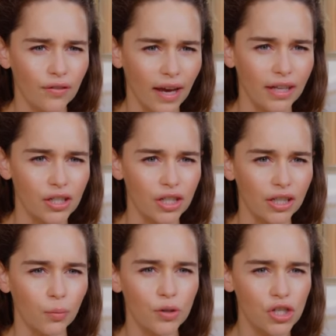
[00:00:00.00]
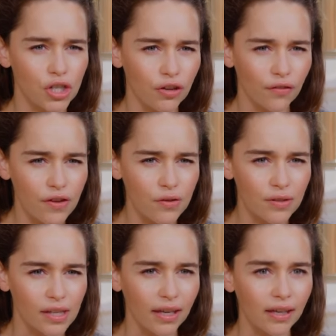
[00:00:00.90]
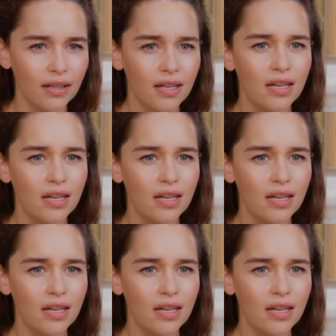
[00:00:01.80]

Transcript: energy, which is confusing,